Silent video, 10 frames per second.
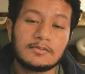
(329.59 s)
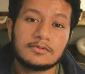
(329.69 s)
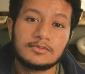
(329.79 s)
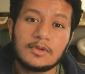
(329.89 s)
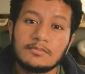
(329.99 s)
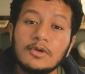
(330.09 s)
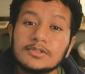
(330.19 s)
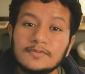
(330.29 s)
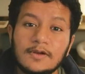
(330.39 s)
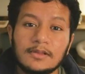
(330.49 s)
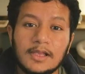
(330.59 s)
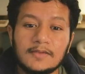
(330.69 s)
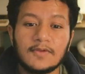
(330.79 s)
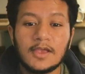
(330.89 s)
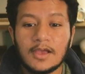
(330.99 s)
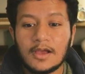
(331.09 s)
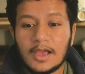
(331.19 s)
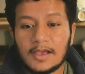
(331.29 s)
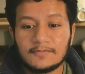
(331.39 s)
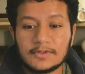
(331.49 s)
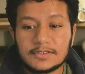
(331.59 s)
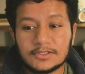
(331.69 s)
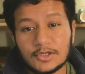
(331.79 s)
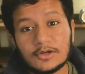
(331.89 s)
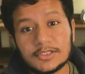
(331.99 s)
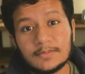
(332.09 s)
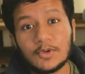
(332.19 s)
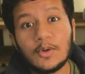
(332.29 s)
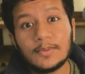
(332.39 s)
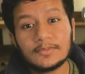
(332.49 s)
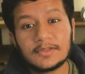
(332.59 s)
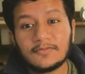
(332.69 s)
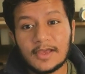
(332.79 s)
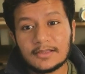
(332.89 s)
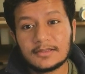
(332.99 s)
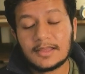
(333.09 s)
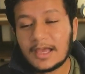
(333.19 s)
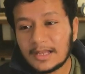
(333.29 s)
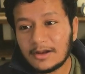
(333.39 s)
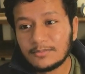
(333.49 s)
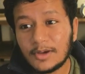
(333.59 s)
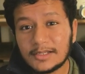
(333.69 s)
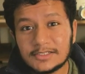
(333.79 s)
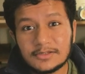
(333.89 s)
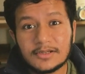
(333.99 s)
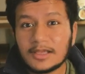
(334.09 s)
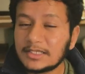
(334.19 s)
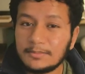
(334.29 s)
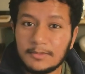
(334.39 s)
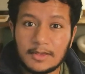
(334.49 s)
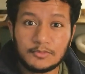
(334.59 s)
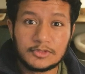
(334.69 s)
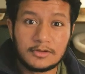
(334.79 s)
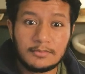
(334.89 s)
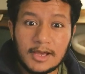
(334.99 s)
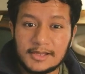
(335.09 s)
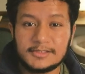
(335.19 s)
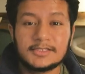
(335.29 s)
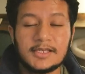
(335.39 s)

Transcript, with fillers: throughout most of our life have such a hard time coping with the fact that our bodies are not keeping up with our minds.